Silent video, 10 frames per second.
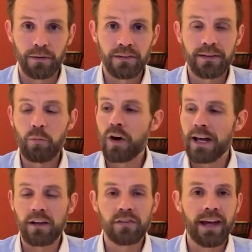Someone
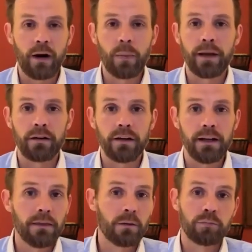else out there
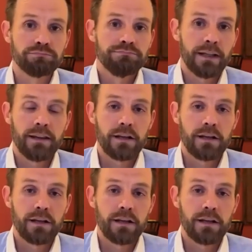in the